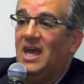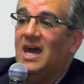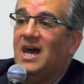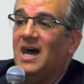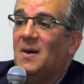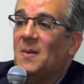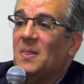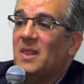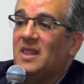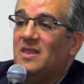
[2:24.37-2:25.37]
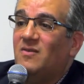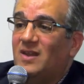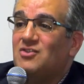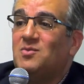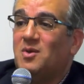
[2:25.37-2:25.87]
the
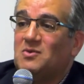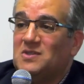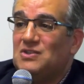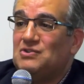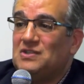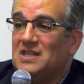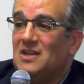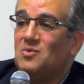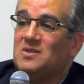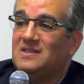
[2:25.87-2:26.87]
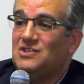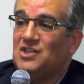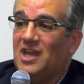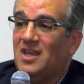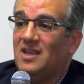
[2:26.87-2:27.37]
fellowship I was interested in was the
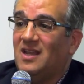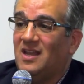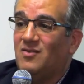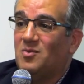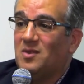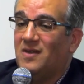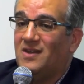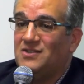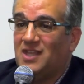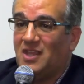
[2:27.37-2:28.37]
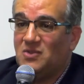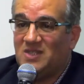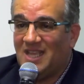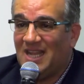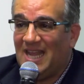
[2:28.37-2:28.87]
GI liver pathology at
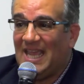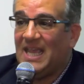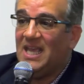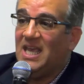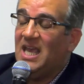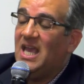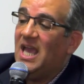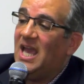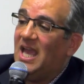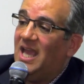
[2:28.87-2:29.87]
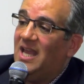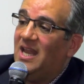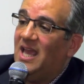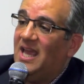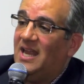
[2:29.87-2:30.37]
UCLA.
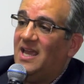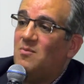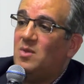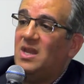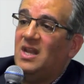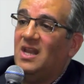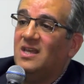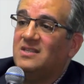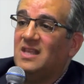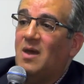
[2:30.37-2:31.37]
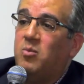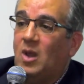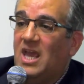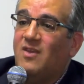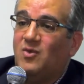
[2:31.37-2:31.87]
And had I been
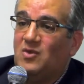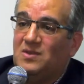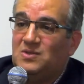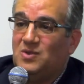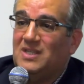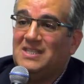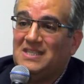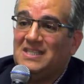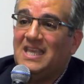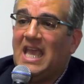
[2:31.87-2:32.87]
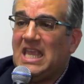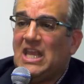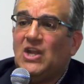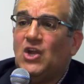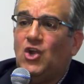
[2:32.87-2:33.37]
applying for this residency a
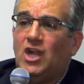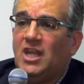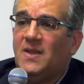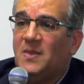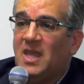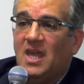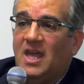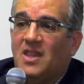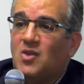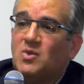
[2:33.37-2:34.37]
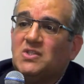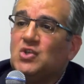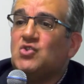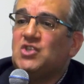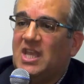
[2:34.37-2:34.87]
year early, there was
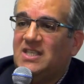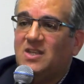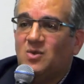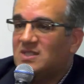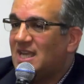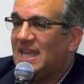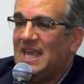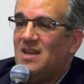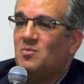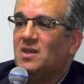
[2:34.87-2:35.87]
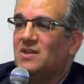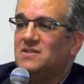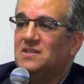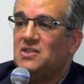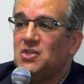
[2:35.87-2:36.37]
no chance I was going to get it,
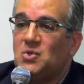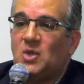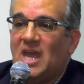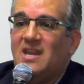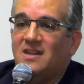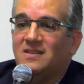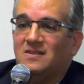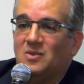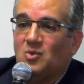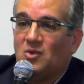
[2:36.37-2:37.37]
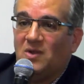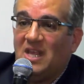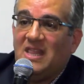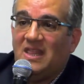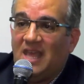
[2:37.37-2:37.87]
because the two candidates that were
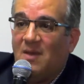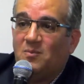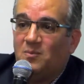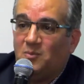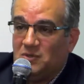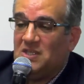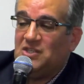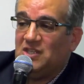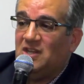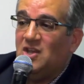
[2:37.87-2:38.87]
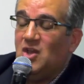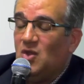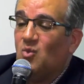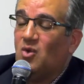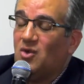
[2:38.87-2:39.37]
in that position
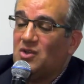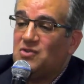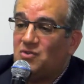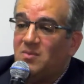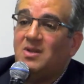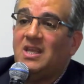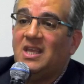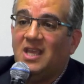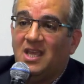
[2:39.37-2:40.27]
were extremely